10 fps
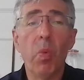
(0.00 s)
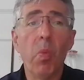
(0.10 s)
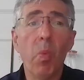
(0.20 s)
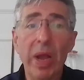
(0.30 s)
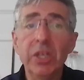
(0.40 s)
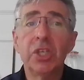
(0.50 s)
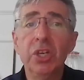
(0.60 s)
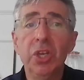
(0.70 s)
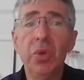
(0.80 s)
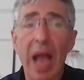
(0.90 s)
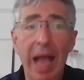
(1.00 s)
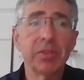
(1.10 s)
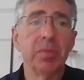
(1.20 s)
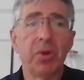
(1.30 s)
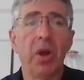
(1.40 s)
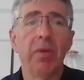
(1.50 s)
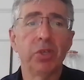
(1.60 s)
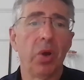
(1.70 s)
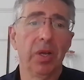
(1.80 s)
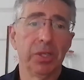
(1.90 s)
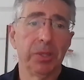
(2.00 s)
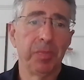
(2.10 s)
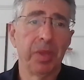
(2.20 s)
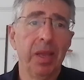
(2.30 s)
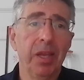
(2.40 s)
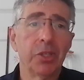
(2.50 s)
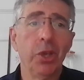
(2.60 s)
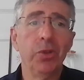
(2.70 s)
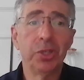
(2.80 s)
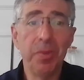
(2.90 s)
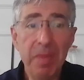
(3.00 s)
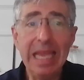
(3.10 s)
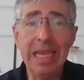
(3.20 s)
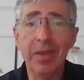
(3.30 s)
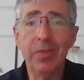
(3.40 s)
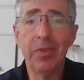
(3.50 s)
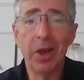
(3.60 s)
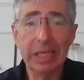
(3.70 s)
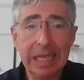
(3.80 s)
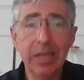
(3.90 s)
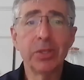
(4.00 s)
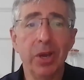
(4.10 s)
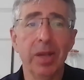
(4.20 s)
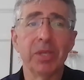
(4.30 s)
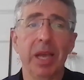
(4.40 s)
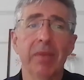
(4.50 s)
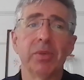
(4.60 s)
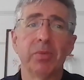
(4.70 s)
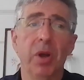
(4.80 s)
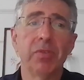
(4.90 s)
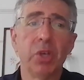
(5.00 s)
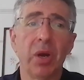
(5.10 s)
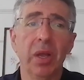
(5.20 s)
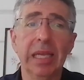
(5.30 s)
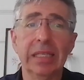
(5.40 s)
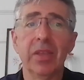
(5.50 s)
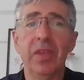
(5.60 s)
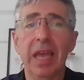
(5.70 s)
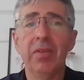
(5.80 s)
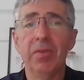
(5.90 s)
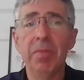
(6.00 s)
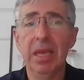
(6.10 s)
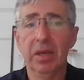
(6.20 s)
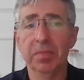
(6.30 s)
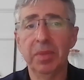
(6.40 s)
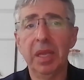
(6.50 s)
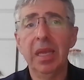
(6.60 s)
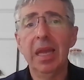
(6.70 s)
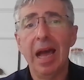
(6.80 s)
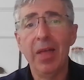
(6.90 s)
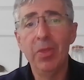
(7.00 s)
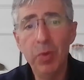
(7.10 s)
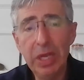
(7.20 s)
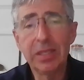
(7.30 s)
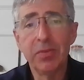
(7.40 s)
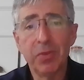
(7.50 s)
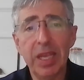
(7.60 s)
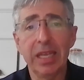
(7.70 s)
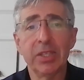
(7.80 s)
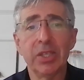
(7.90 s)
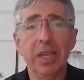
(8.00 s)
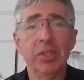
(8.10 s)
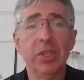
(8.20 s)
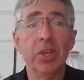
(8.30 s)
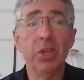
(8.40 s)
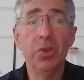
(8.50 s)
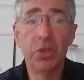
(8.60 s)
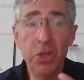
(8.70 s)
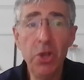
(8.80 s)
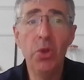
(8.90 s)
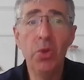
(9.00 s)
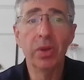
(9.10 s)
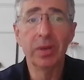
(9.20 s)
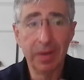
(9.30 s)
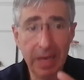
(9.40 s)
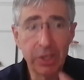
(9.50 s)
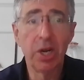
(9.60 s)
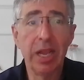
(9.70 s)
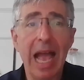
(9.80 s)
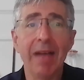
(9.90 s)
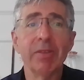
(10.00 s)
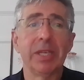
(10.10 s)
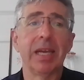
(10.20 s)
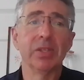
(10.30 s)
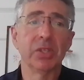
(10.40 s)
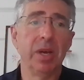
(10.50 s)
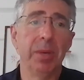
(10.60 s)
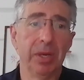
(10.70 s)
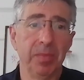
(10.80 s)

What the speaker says: when should you have some craft chocolate? So to me, the ideal time to have some craft chocolate is at the end of a meal. And the reason for this is that you do literally have a second stomach.